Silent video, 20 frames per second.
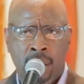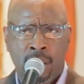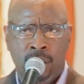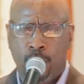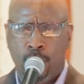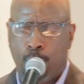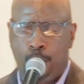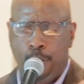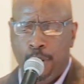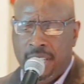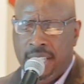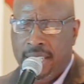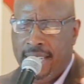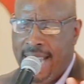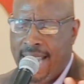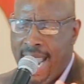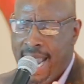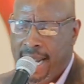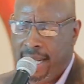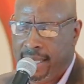So
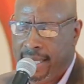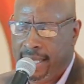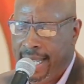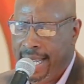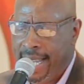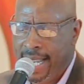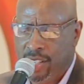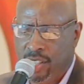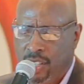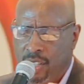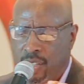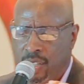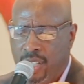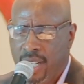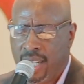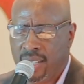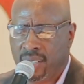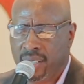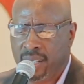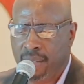Christianity isn't
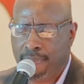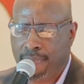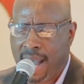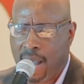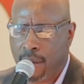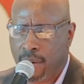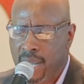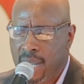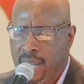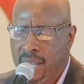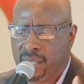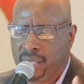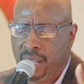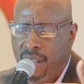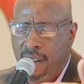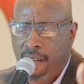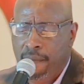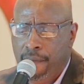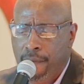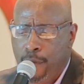just about us
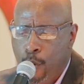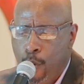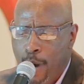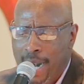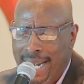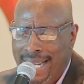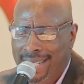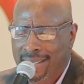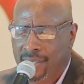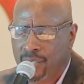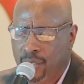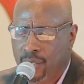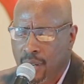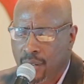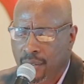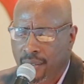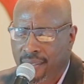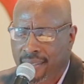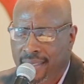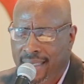avoiding
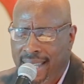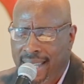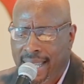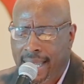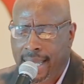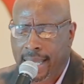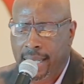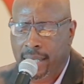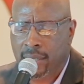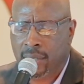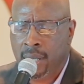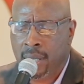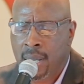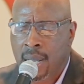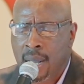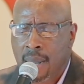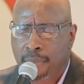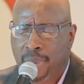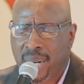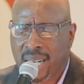certain things,
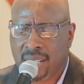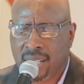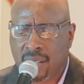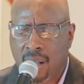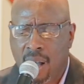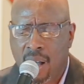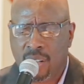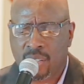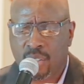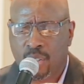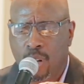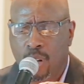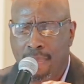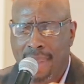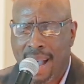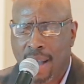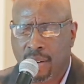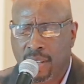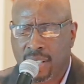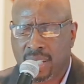but it's also
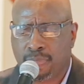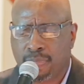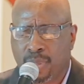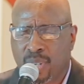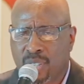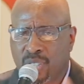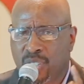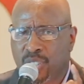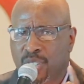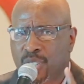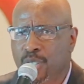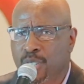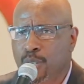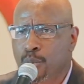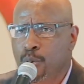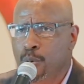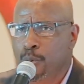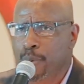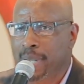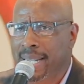about us
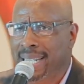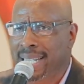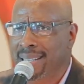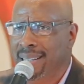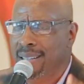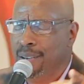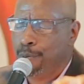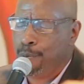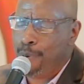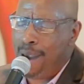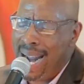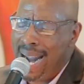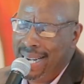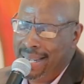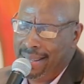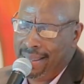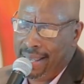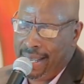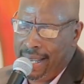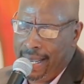pursuing the
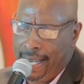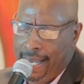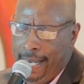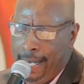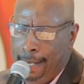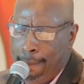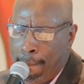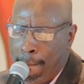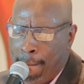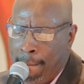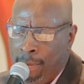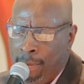right thing.